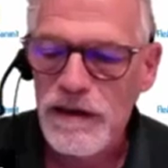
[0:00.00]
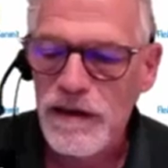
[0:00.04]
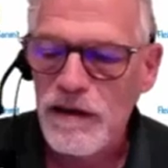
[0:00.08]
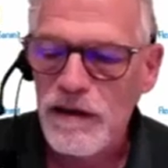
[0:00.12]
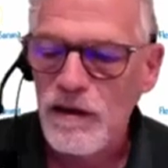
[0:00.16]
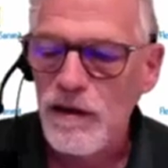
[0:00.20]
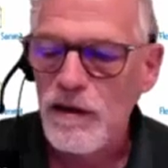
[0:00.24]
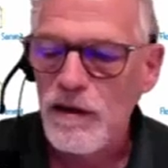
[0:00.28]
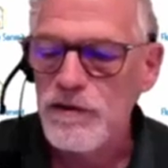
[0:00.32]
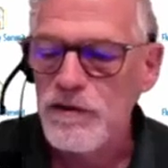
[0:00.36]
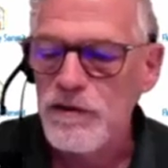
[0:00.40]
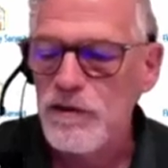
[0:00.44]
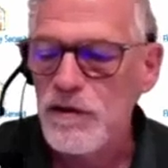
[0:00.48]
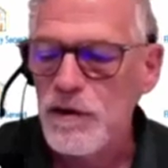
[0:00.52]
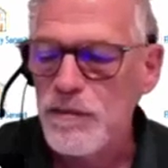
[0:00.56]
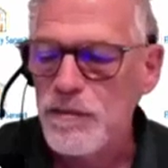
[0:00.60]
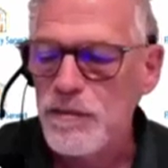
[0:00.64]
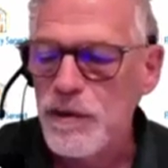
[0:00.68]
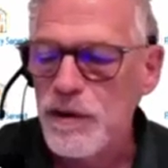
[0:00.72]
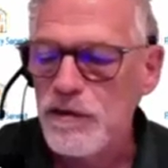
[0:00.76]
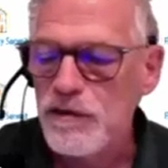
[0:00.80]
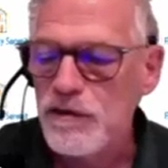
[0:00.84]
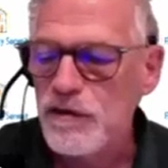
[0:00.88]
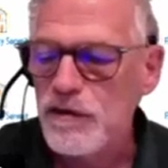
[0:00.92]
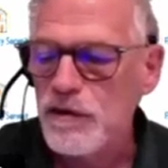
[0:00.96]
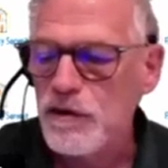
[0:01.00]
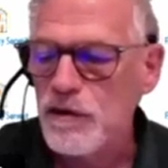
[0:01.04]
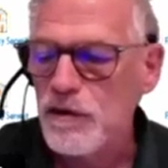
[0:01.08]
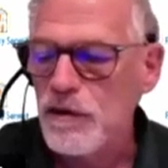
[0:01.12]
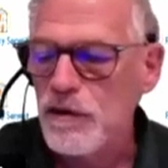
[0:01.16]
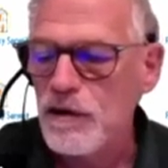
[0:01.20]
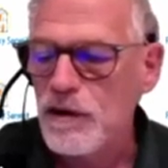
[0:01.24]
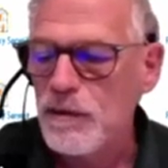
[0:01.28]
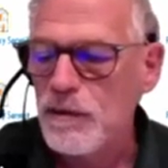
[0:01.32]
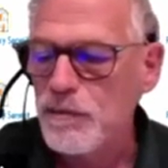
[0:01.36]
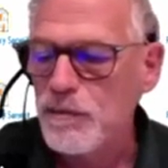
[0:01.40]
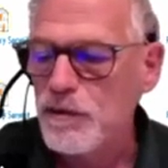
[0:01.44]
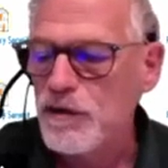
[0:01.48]
It also compares the
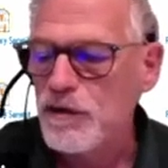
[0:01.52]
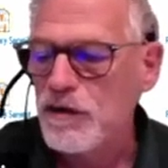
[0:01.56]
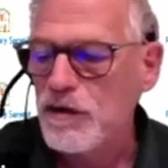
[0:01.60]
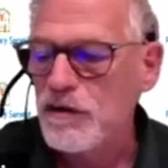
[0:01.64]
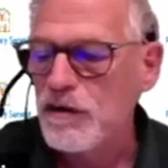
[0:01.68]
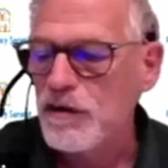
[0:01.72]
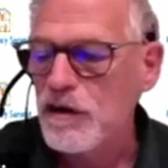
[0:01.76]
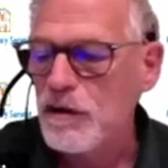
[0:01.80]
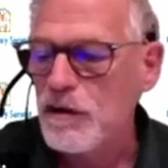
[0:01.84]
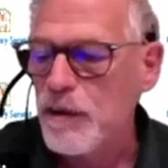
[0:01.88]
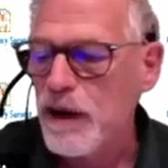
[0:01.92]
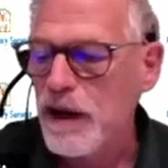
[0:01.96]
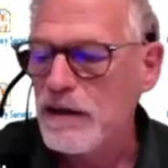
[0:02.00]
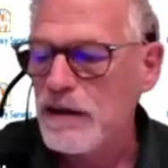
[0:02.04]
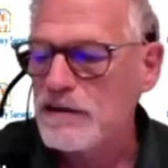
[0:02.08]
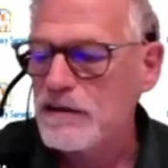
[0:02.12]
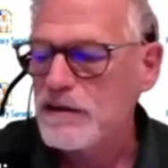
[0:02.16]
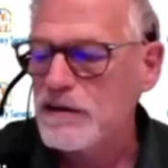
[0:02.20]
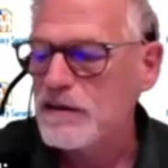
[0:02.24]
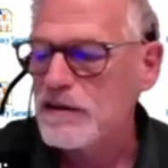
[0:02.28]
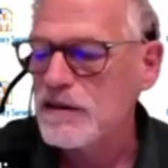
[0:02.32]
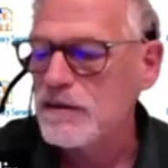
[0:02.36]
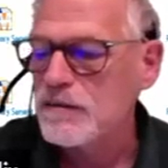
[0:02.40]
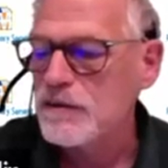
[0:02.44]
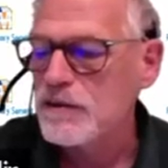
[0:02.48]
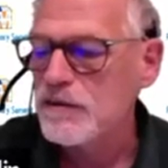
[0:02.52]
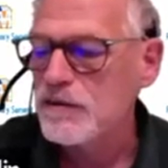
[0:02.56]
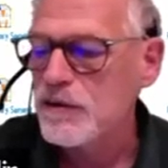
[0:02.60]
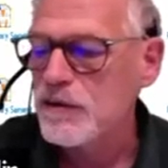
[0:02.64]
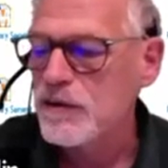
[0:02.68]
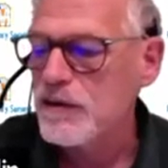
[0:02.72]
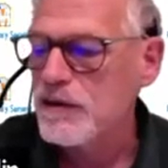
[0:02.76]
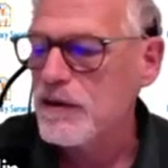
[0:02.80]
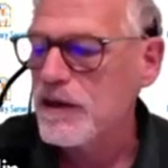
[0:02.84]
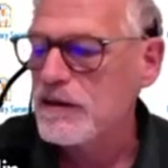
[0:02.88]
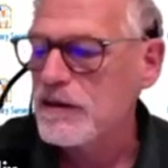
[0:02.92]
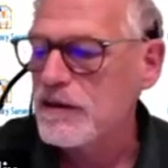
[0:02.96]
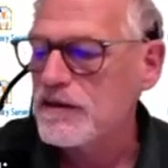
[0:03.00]
current and projected capacity shipments for
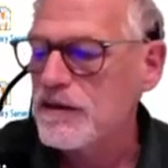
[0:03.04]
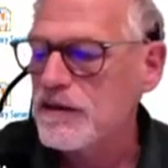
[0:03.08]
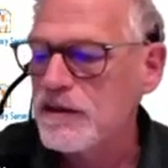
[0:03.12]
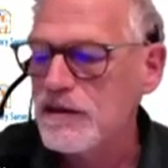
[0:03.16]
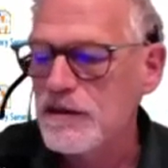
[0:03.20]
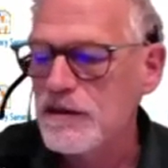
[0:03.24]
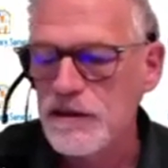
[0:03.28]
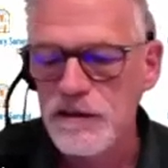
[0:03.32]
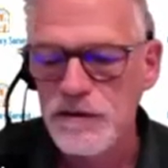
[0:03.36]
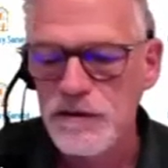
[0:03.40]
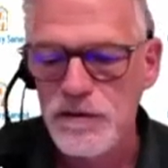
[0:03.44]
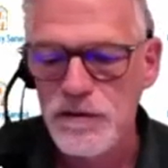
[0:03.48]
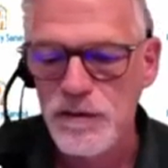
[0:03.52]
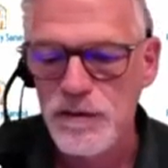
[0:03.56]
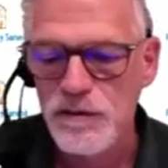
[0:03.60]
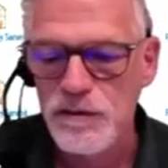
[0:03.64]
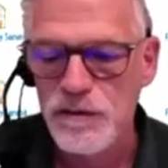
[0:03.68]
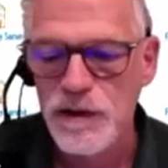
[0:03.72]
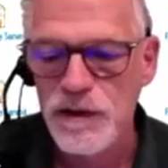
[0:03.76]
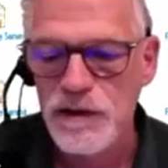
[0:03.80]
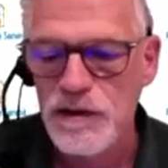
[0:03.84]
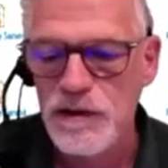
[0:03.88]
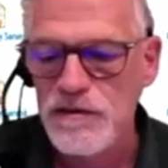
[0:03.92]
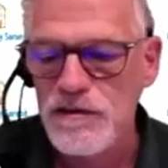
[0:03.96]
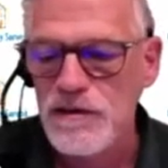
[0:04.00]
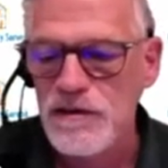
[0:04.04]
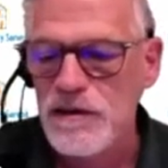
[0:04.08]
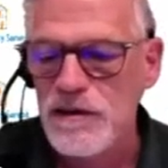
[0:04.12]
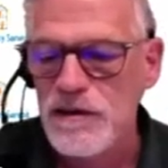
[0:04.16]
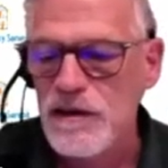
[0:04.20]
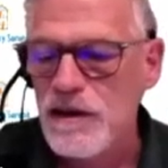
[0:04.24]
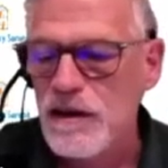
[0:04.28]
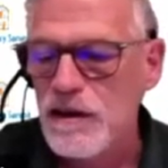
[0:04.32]
the next 10 years for various